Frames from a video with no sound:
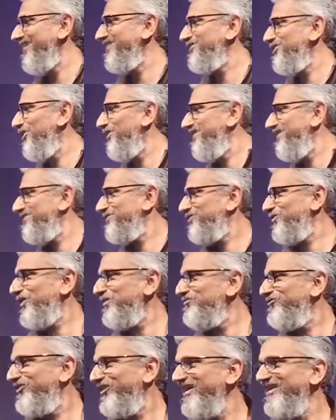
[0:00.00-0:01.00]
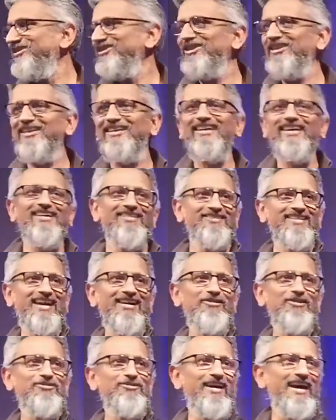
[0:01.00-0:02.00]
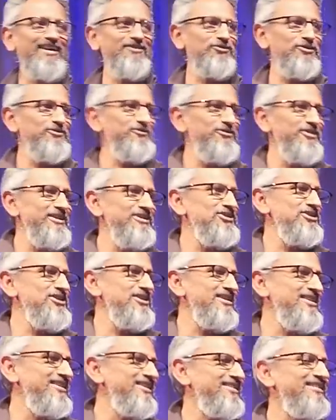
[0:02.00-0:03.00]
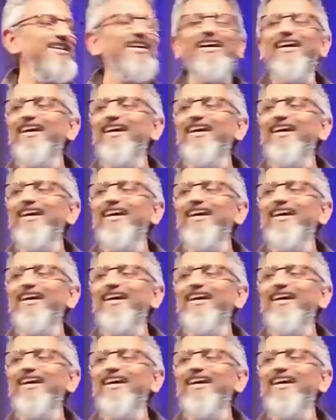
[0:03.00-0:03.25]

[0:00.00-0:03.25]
So from Fiji, we have a fan from Fiji here.